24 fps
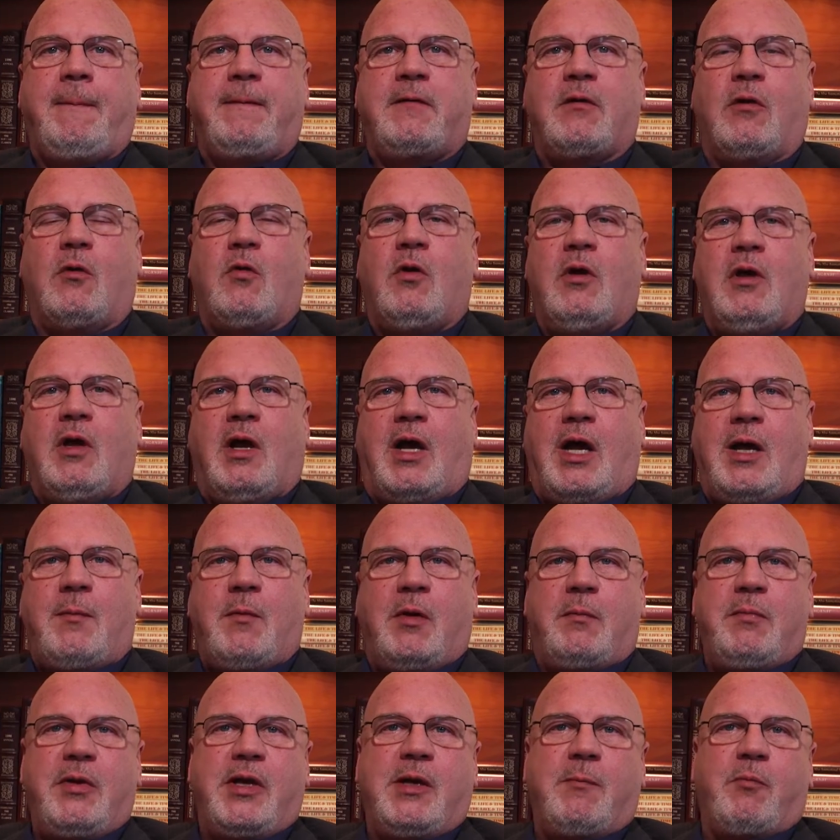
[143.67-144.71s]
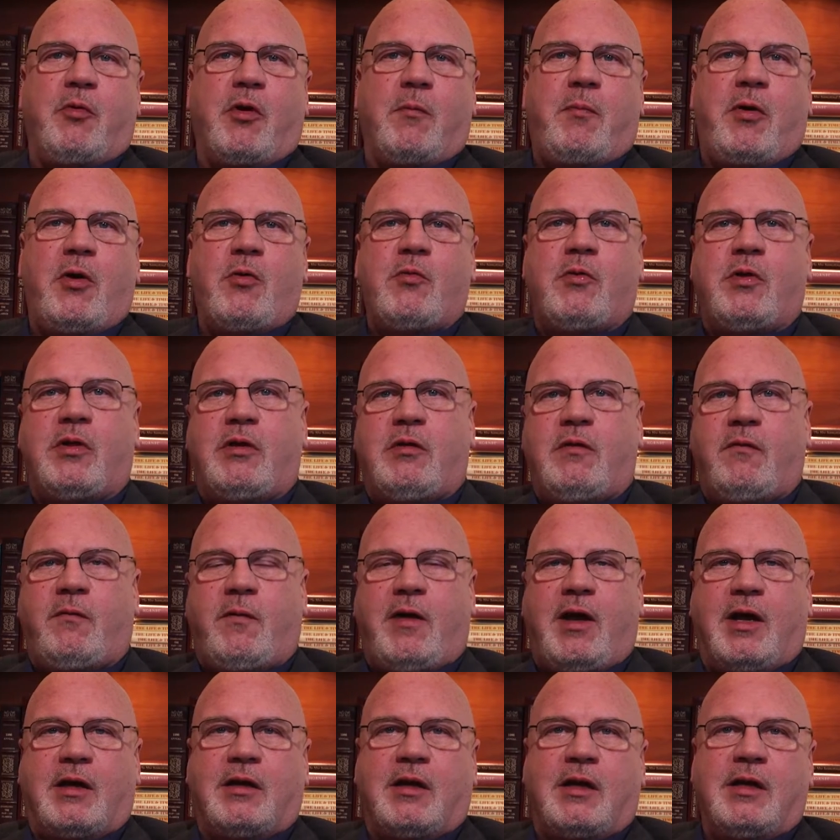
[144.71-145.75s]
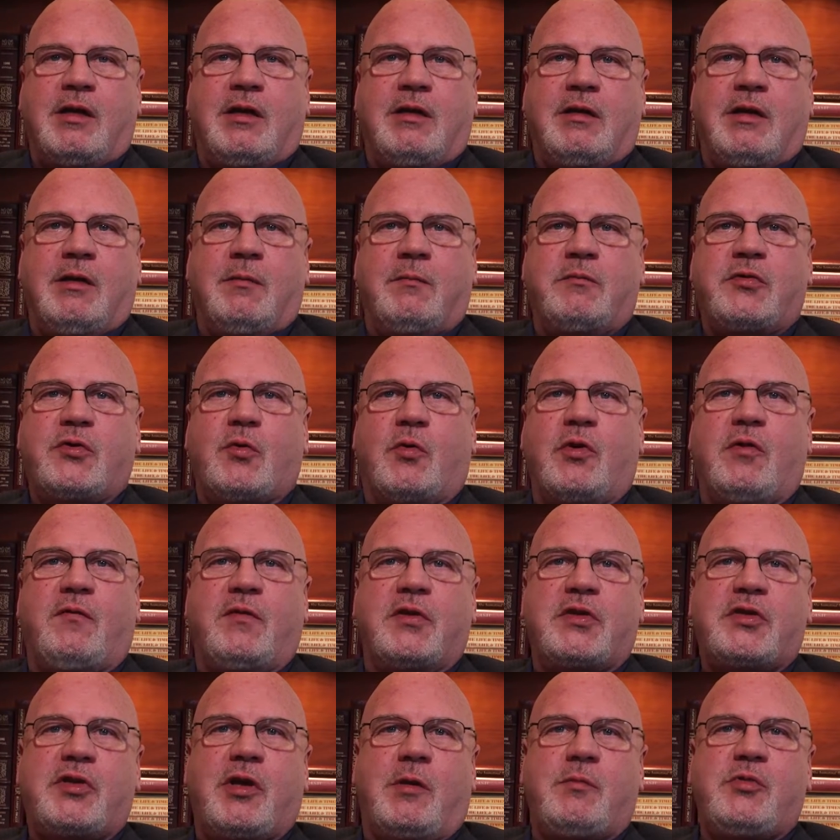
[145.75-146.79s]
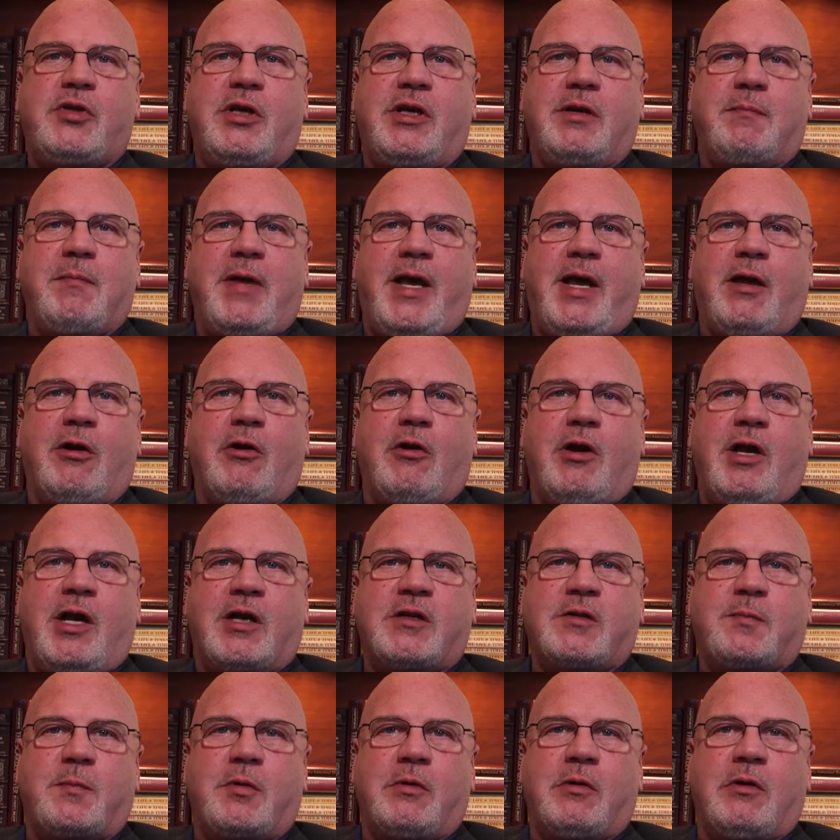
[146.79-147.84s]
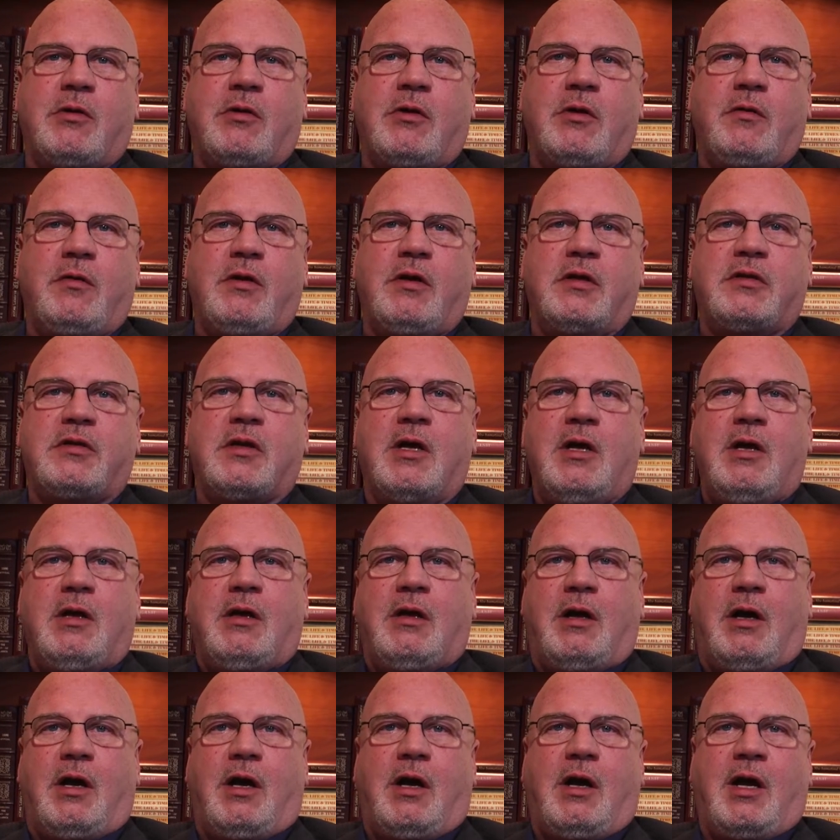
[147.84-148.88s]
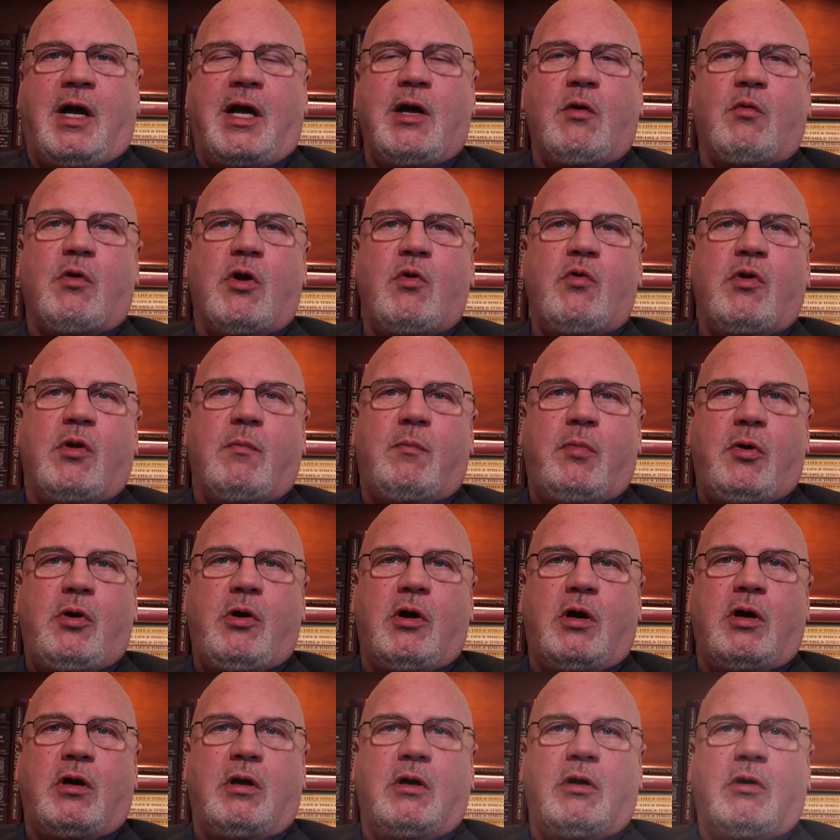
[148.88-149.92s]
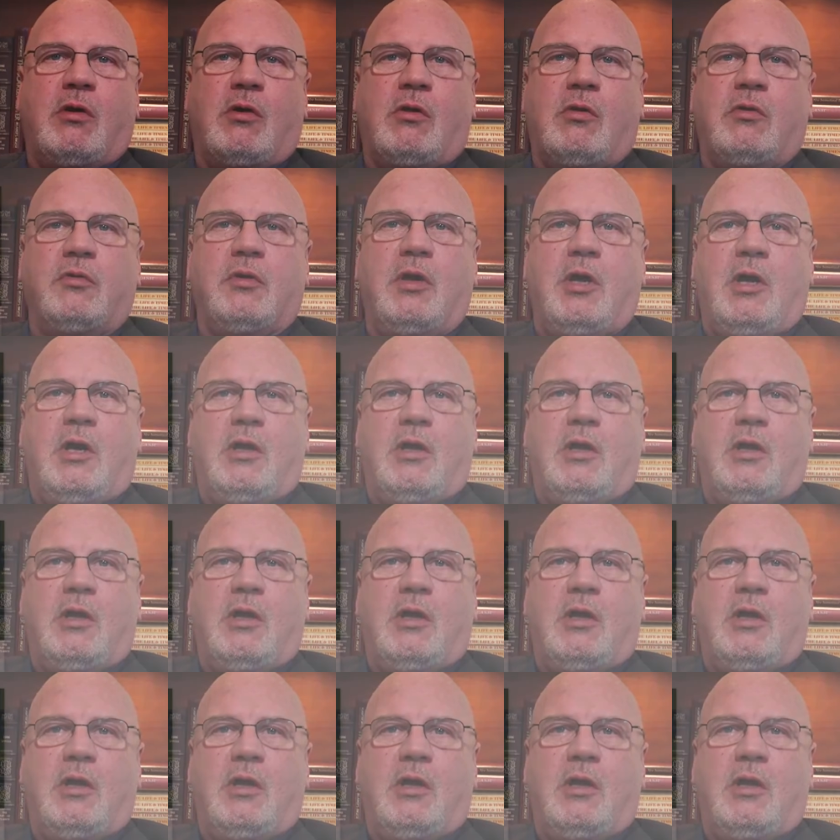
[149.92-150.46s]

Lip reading: So I'm a big proponent. In fact, I am sort of a subject matter expert on this. I wrote a book called